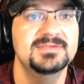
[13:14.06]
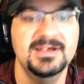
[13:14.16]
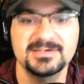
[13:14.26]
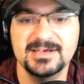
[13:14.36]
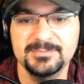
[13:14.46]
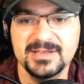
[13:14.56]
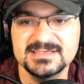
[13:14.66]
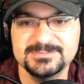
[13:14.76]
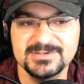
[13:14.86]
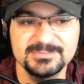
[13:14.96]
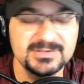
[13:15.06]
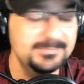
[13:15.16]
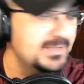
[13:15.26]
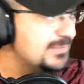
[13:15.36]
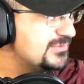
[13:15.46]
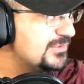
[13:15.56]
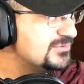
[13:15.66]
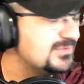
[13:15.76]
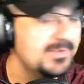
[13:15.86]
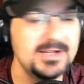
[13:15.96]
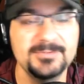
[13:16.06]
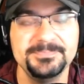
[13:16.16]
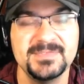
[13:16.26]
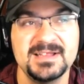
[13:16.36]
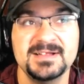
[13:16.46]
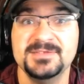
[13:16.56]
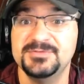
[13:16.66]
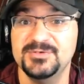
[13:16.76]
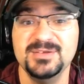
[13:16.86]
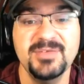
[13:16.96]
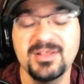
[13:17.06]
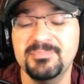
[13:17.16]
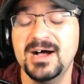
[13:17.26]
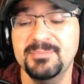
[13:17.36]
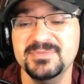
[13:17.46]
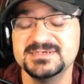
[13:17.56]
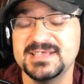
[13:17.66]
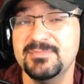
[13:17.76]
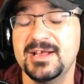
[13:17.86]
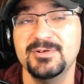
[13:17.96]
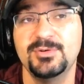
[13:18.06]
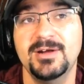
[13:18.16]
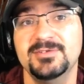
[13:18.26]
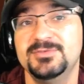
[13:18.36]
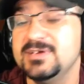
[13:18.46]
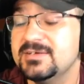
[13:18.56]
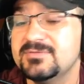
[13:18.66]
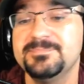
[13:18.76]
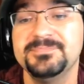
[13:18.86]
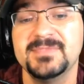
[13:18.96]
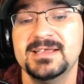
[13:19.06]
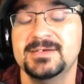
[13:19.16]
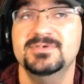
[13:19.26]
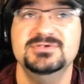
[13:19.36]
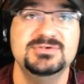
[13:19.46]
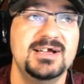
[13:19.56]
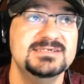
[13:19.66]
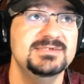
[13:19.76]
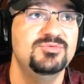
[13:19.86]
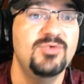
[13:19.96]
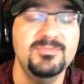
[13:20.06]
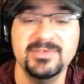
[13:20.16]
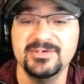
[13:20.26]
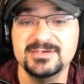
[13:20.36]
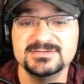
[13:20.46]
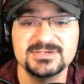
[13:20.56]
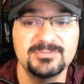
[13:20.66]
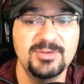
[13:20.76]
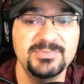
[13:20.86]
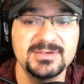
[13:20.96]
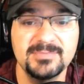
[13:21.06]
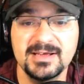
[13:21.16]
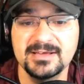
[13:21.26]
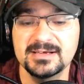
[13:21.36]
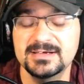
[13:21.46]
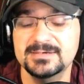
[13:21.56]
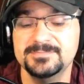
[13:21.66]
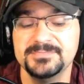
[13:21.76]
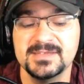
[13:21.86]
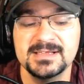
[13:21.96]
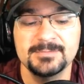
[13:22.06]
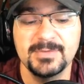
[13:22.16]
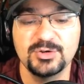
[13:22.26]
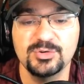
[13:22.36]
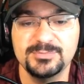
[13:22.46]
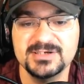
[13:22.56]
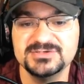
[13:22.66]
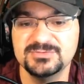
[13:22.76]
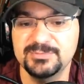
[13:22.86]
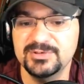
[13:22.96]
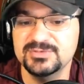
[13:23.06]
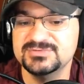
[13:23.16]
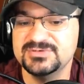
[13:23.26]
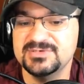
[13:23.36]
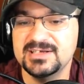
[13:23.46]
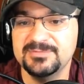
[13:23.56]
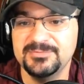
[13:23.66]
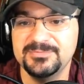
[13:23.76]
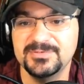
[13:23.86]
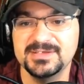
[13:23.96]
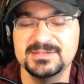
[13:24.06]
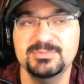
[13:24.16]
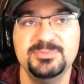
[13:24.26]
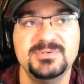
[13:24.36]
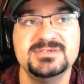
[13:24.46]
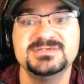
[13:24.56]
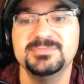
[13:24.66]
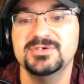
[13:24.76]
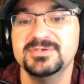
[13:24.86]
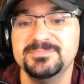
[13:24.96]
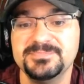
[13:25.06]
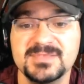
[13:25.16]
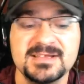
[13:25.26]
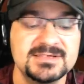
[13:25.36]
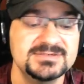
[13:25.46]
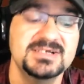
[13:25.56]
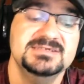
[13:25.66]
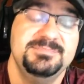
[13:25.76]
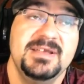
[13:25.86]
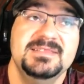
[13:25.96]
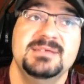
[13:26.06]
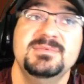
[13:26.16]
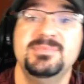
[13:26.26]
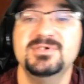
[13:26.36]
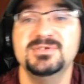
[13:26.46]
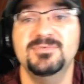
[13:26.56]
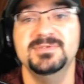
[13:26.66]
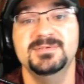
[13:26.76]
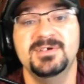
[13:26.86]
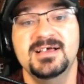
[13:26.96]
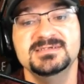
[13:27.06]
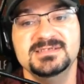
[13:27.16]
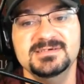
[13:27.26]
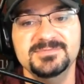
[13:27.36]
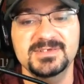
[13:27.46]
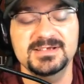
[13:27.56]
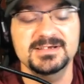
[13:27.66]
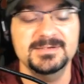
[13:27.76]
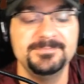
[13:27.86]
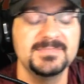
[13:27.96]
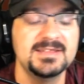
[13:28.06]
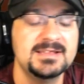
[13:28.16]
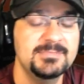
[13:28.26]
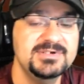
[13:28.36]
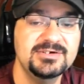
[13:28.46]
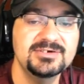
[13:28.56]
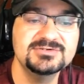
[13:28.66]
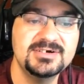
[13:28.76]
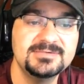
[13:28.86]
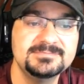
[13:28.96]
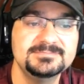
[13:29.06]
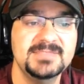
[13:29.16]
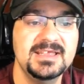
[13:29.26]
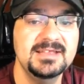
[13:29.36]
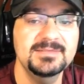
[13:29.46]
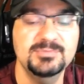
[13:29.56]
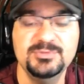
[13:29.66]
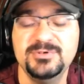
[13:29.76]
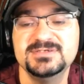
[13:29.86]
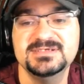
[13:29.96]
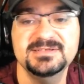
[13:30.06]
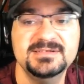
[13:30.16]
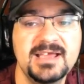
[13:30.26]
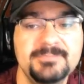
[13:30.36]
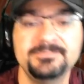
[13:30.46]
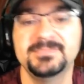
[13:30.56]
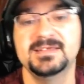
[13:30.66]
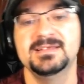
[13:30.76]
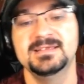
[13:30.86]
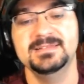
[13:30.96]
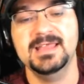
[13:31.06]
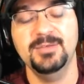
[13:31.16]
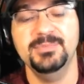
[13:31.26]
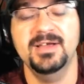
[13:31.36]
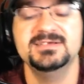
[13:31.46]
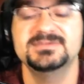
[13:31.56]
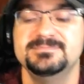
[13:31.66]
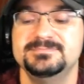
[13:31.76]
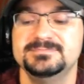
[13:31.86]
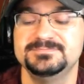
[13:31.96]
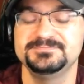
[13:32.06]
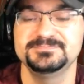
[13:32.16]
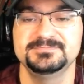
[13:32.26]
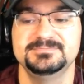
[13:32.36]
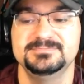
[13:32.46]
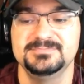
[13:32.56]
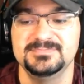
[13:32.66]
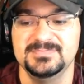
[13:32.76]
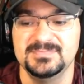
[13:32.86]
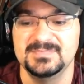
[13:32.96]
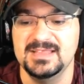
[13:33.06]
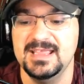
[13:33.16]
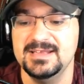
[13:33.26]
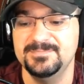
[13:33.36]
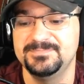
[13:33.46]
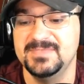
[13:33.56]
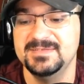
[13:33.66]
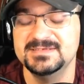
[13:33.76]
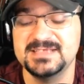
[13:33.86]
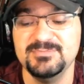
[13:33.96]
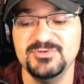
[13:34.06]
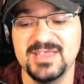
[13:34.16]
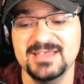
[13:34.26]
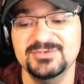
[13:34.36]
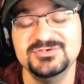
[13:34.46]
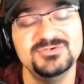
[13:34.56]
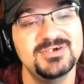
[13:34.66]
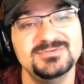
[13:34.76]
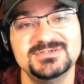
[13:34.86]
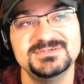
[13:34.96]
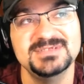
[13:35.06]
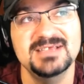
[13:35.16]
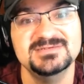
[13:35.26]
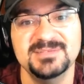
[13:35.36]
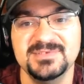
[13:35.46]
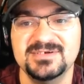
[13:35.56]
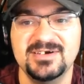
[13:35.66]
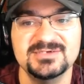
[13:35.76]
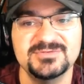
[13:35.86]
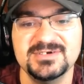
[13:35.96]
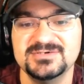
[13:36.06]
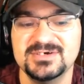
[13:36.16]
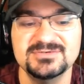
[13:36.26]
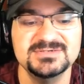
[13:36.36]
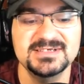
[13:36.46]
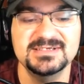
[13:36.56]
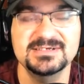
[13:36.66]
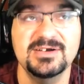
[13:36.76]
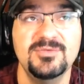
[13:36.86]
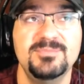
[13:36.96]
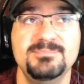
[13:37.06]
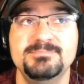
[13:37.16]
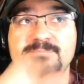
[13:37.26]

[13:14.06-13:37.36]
long gone by this point, but medium drones are about 3 mil a pop in this game, and I require 3 of them, which will cost me 12 million. So I'm hoping my my corporation will build them soon enough, or get the blueprints to build them, so I can just pay them to build it, what the cost of the materials are and the blueprints and the time. That'd be awesome. And in this game, you can lose your drones. If something targets one of your drones, it can go,